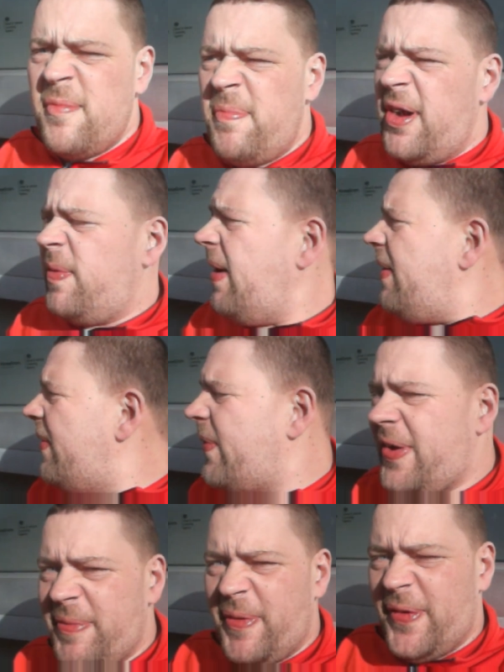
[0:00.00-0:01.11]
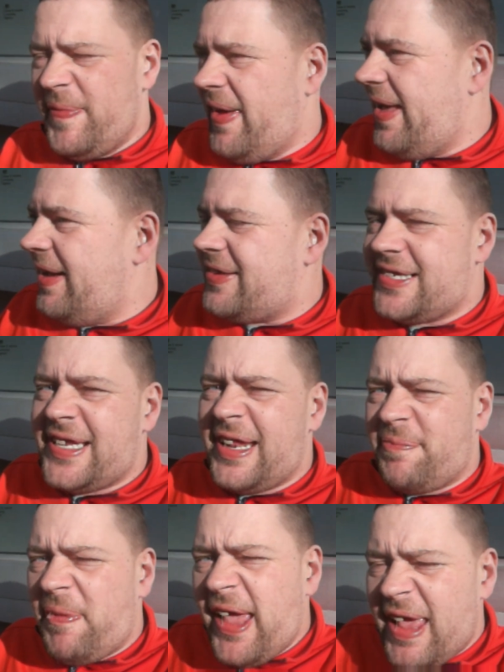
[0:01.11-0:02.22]
Been a while, naughty boy, mate. I just said
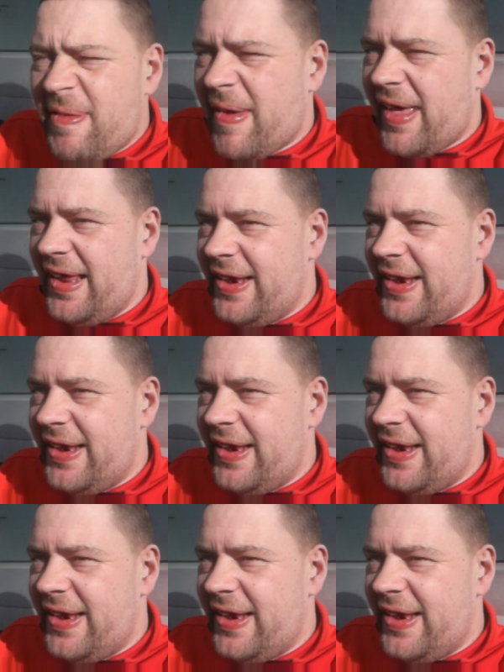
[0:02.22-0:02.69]
a piggy, mate.